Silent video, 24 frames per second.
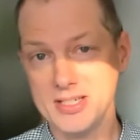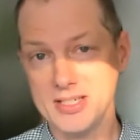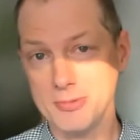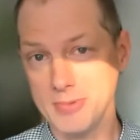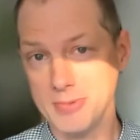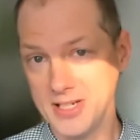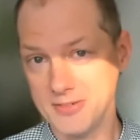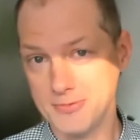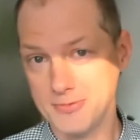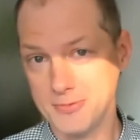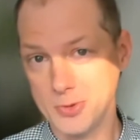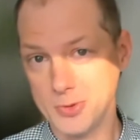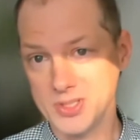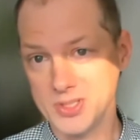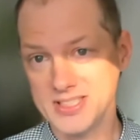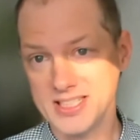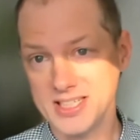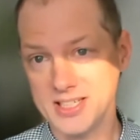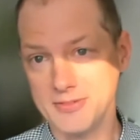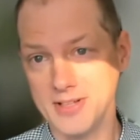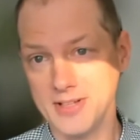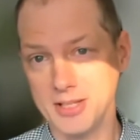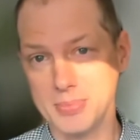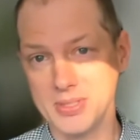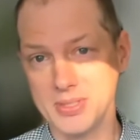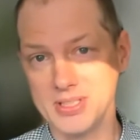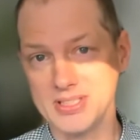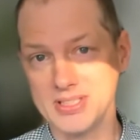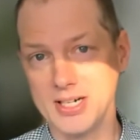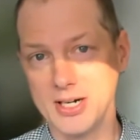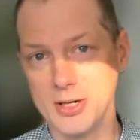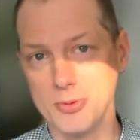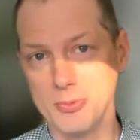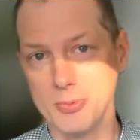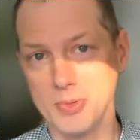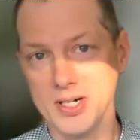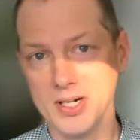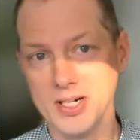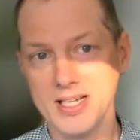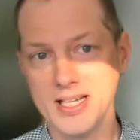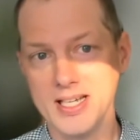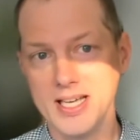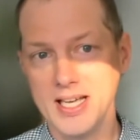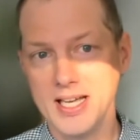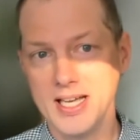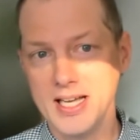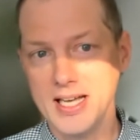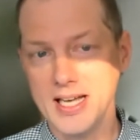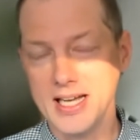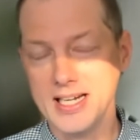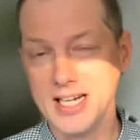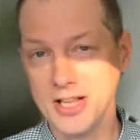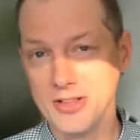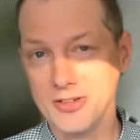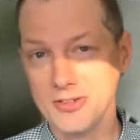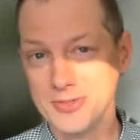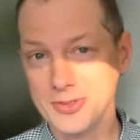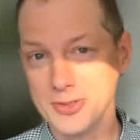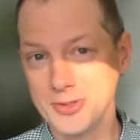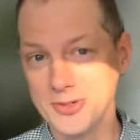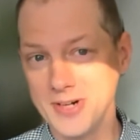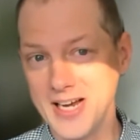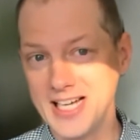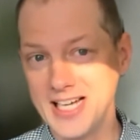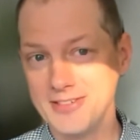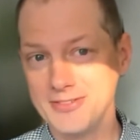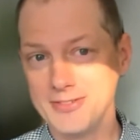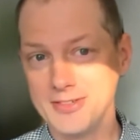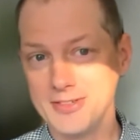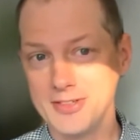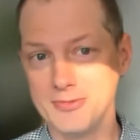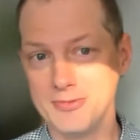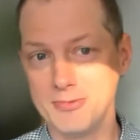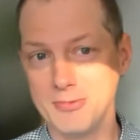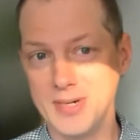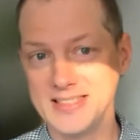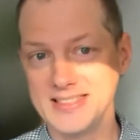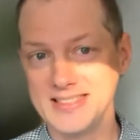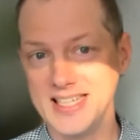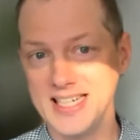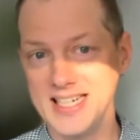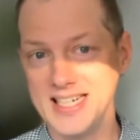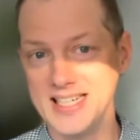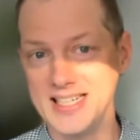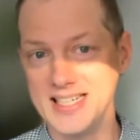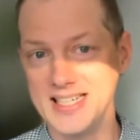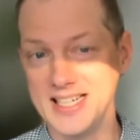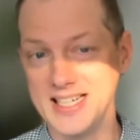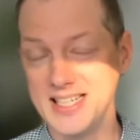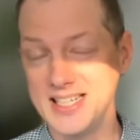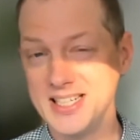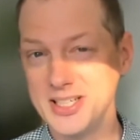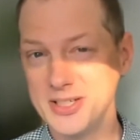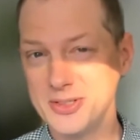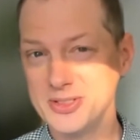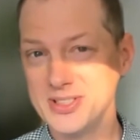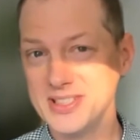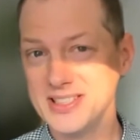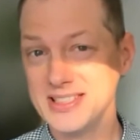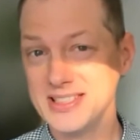to reinforce the developer's hard work, a colorful graph of what's getting done goes a